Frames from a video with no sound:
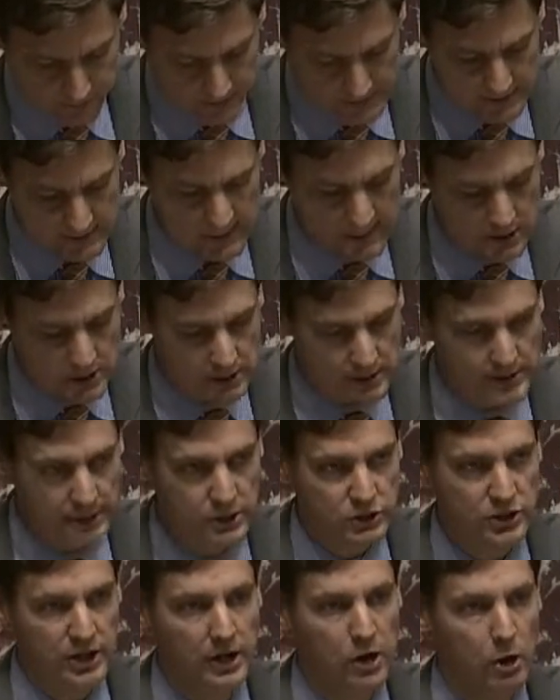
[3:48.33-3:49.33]
This
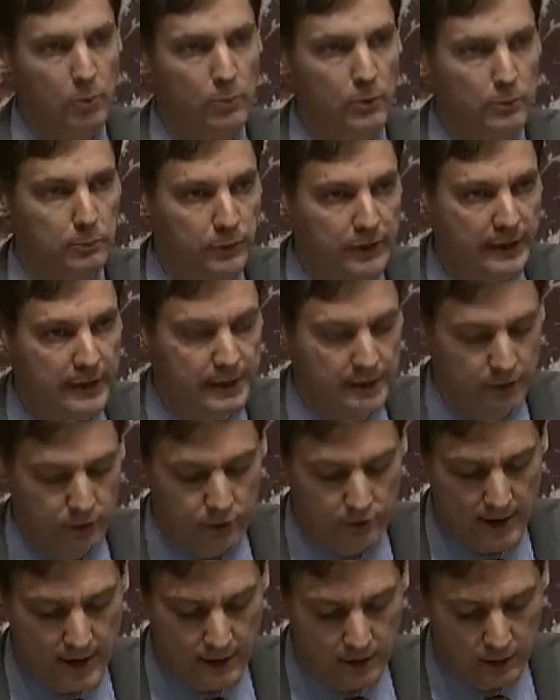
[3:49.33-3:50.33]
legislation, I hope, will bring in a
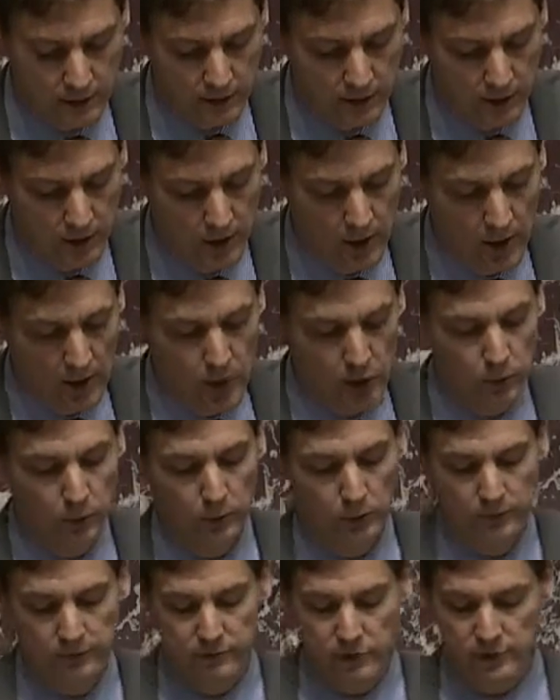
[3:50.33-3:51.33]
director who will
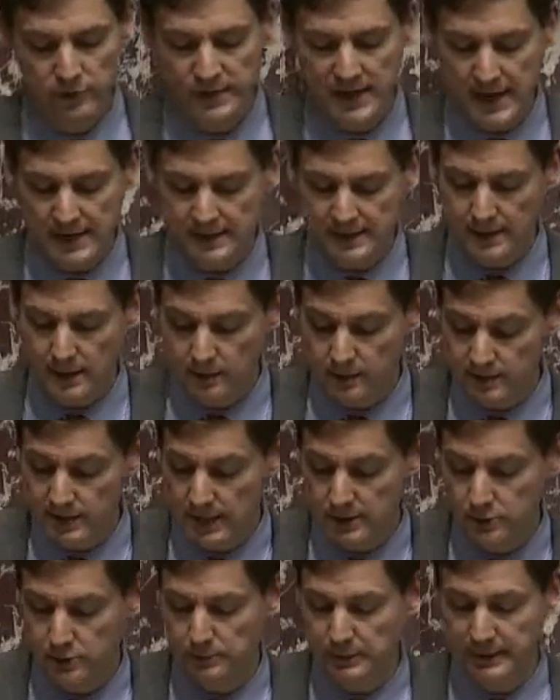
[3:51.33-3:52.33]
review
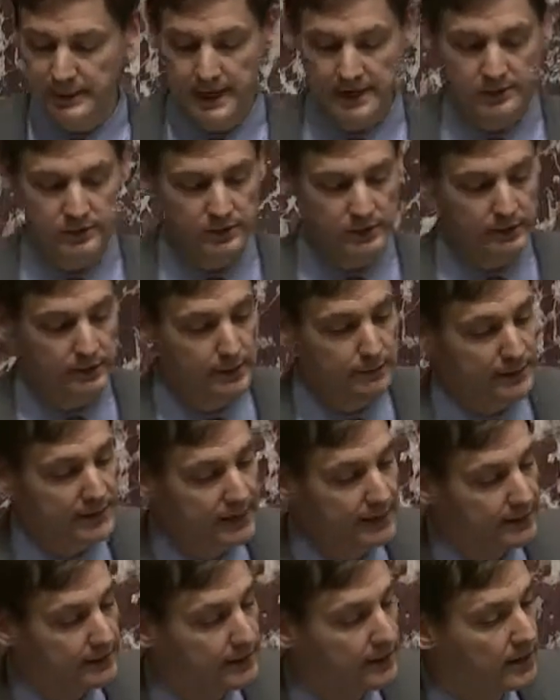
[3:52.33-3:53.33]
that duplication,
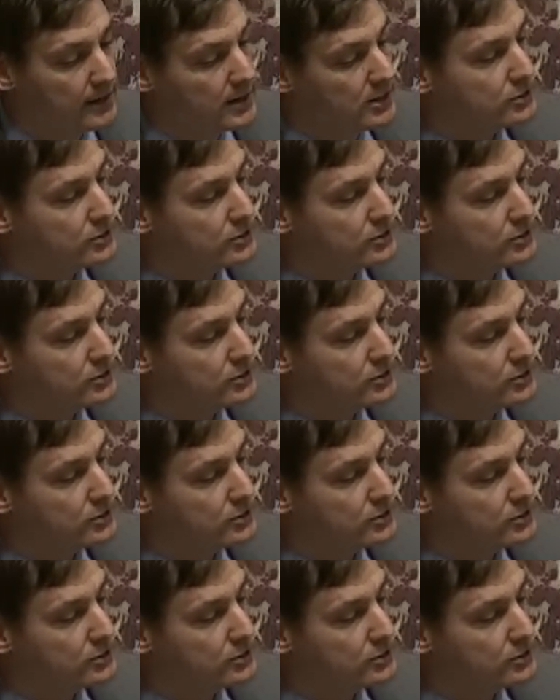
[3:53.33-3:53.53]
eliminate it,